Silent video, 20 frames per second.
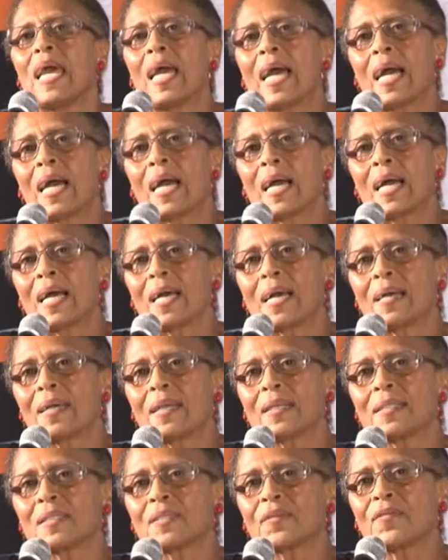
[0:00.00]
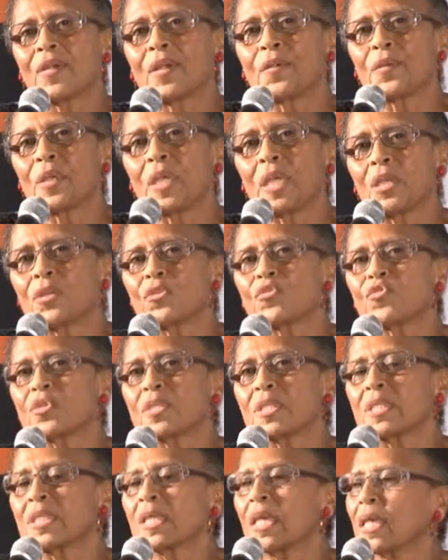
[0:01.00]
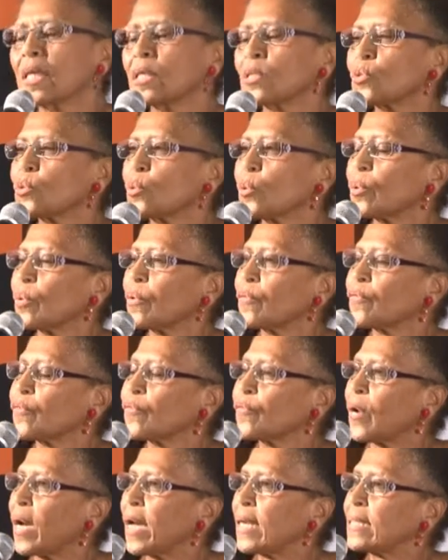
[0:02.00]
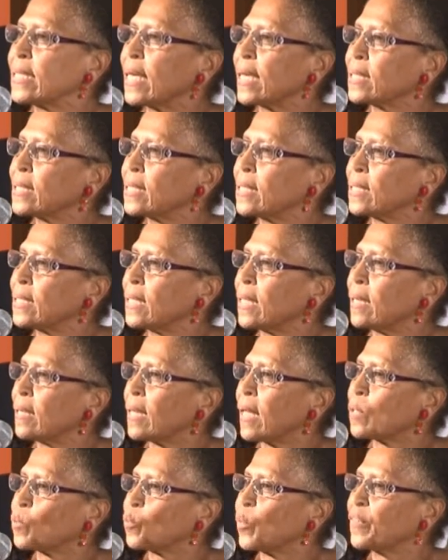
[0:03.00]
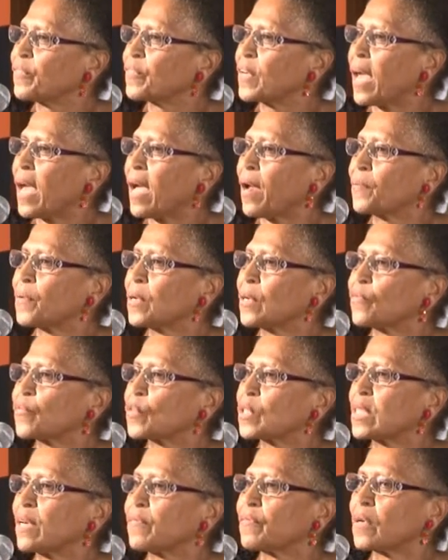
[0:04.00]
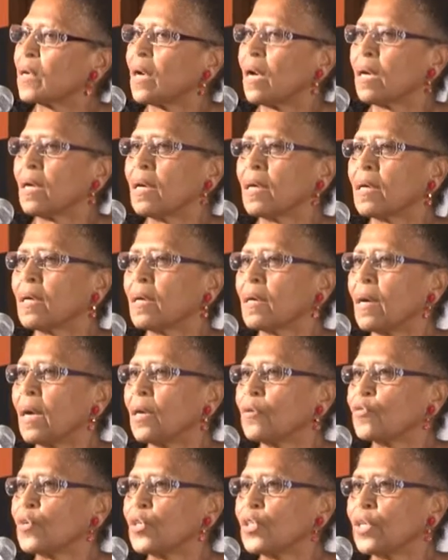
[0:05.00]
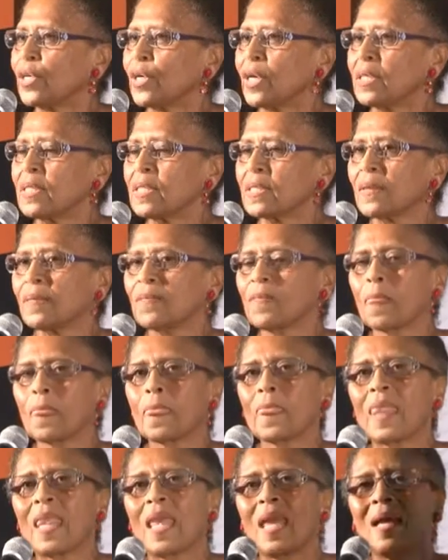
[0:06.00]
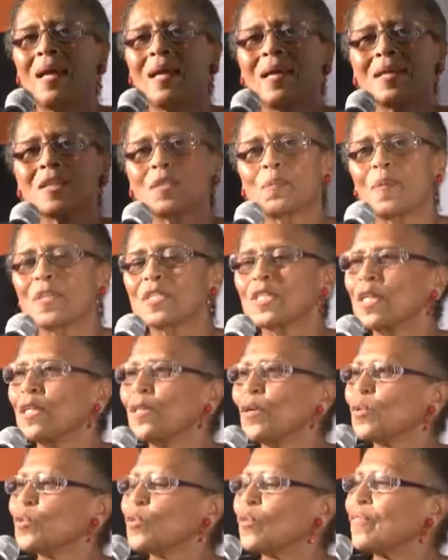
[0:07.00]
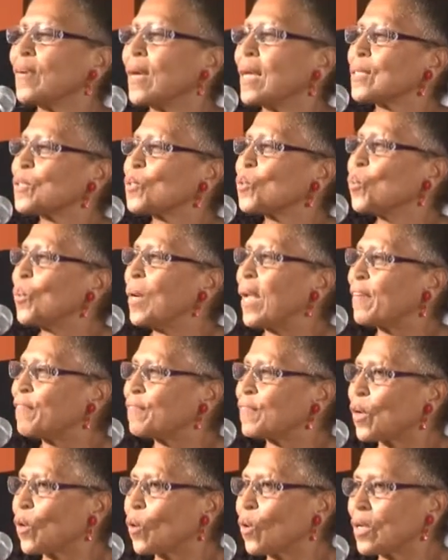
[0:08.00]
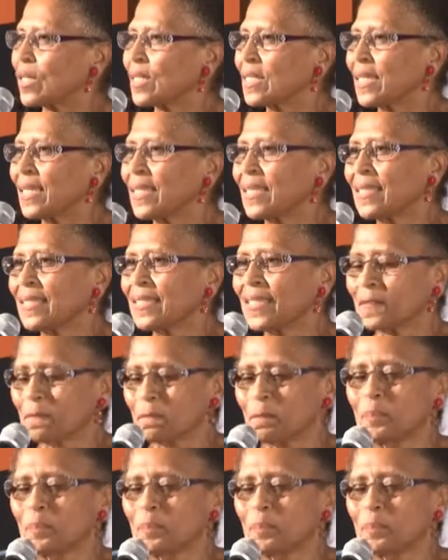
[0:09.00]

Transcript: Uh, it's a very interesting sort of identity that we've carried for several uh, hundred years especially those of us who left the continent,